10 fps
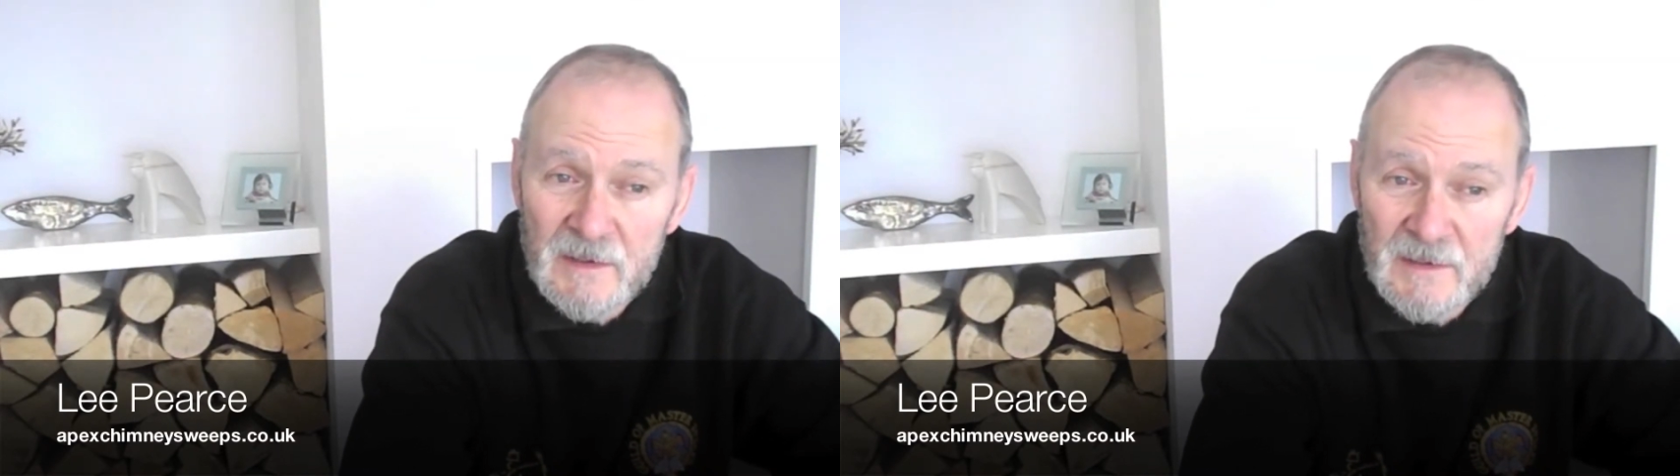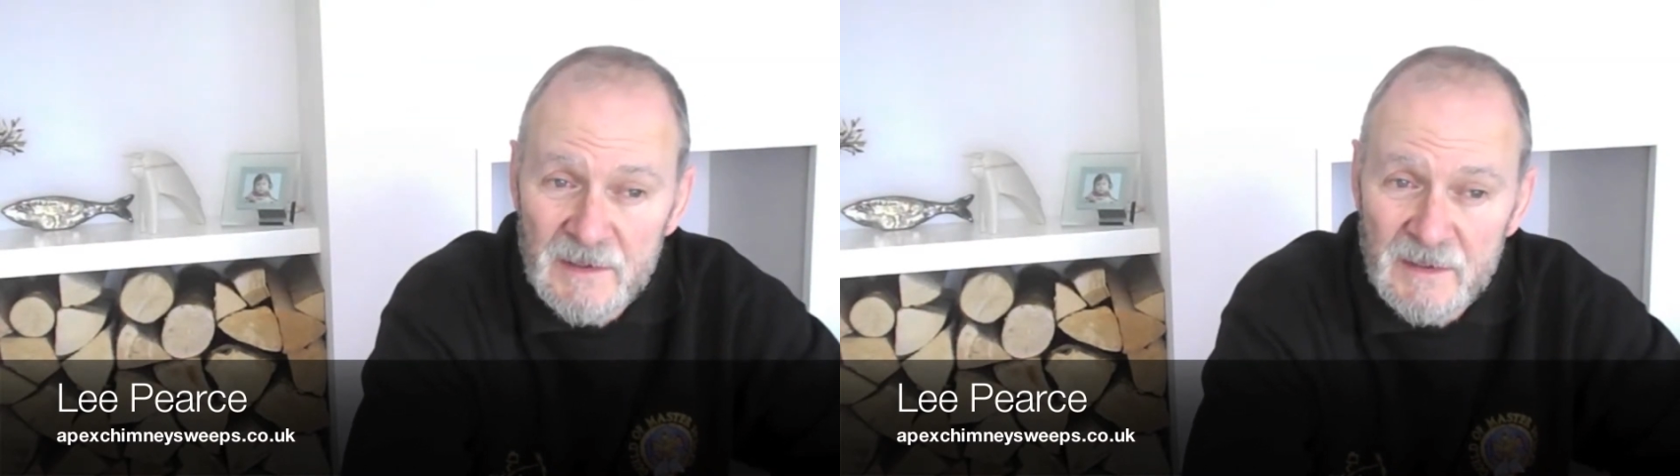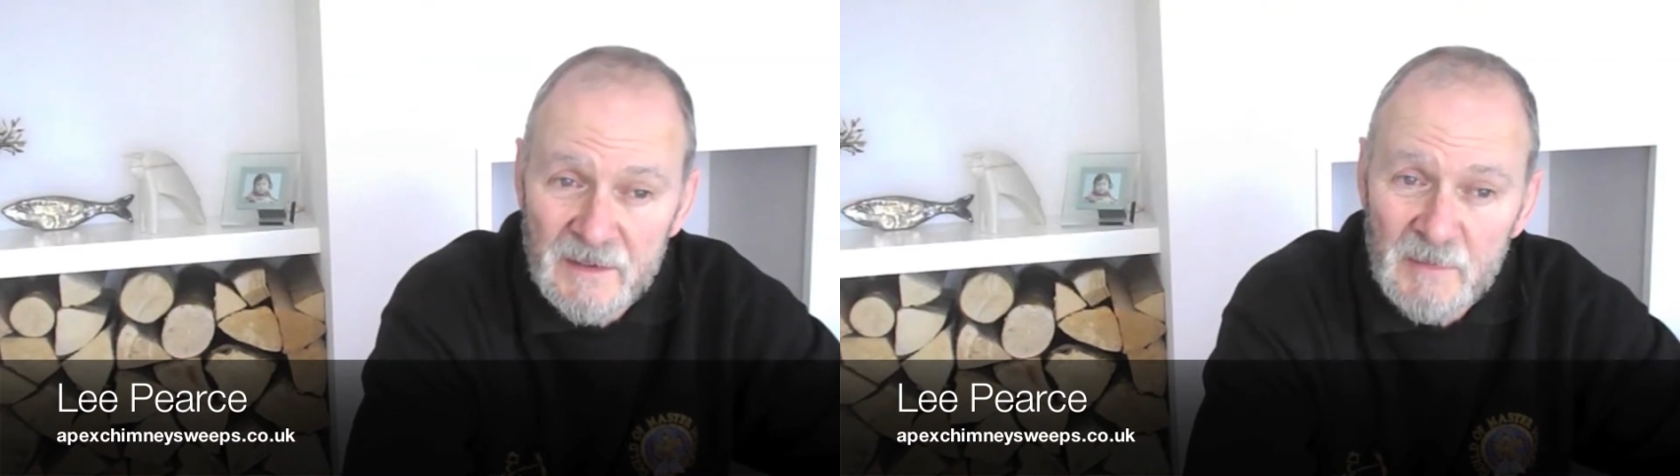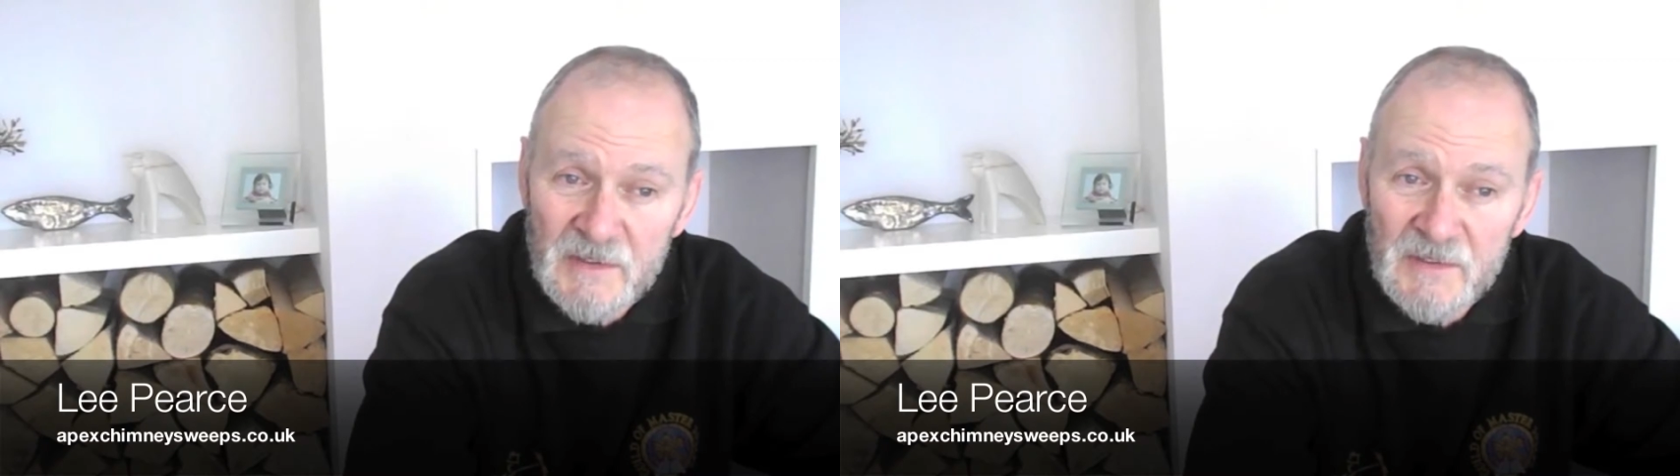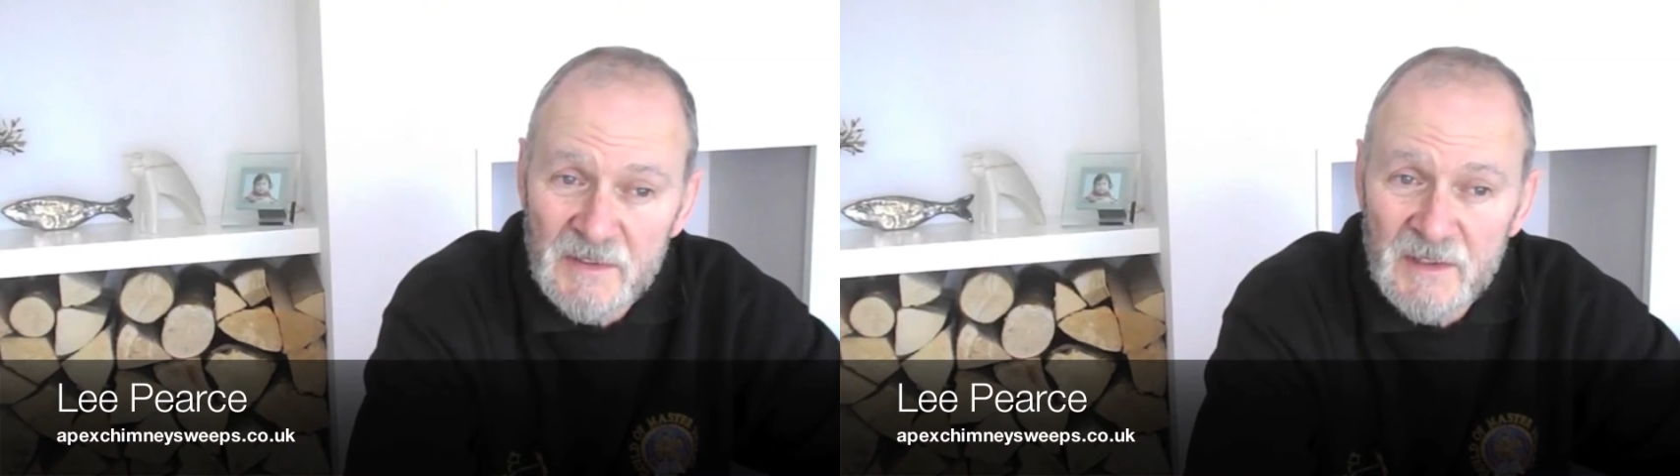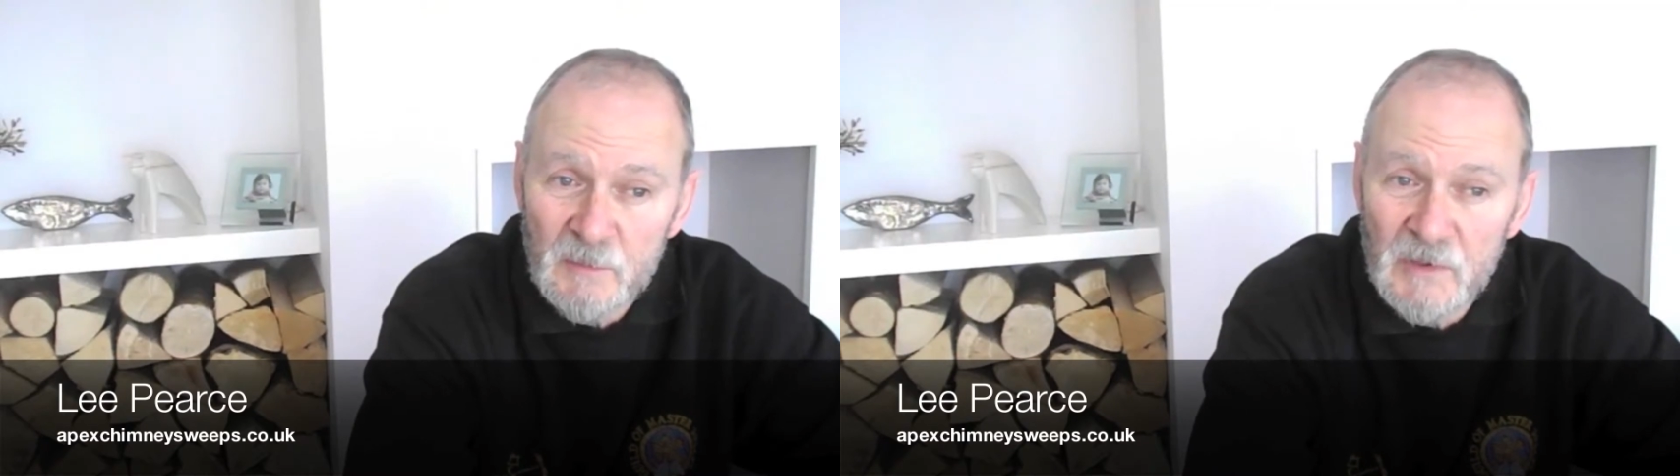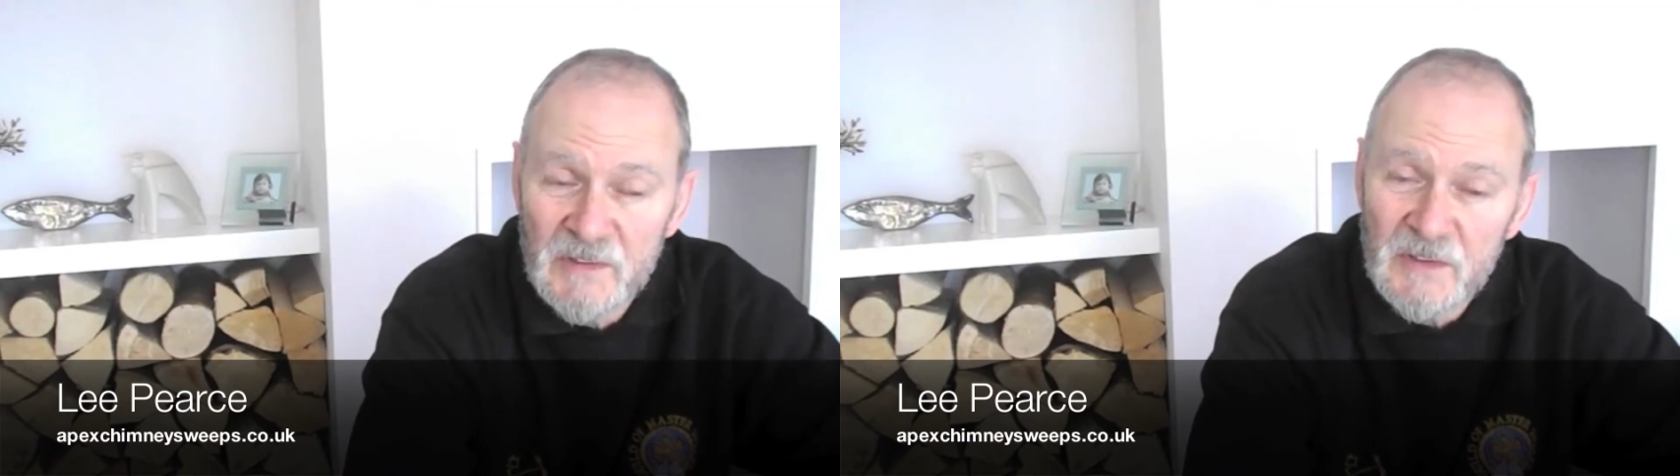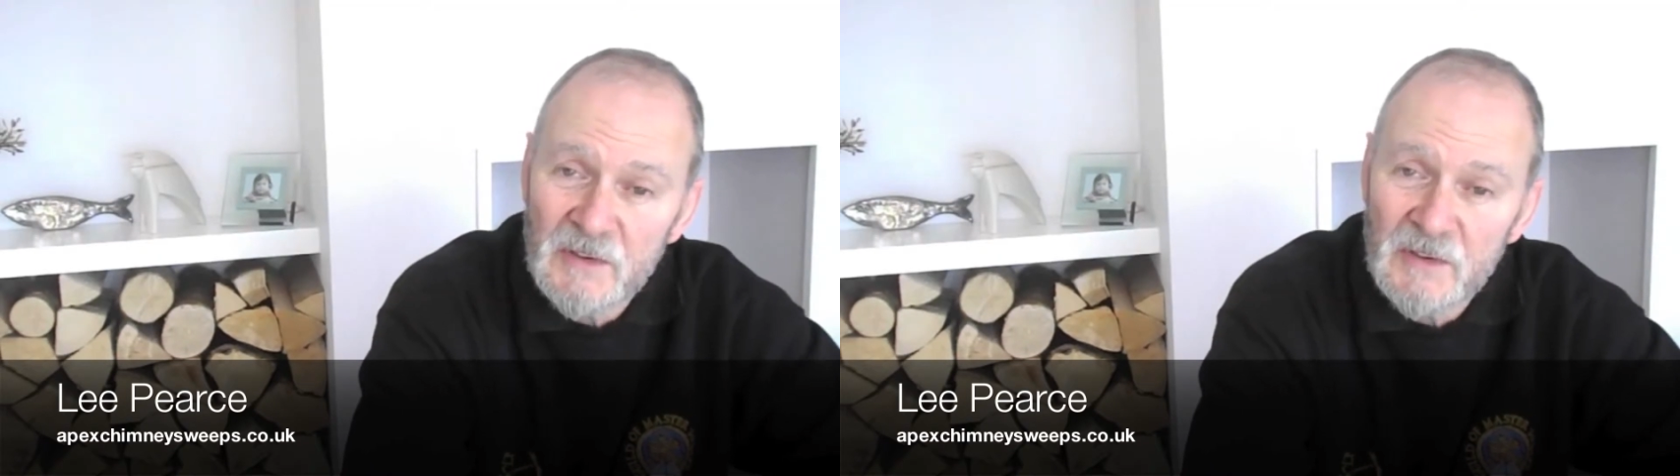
in as much as its moisture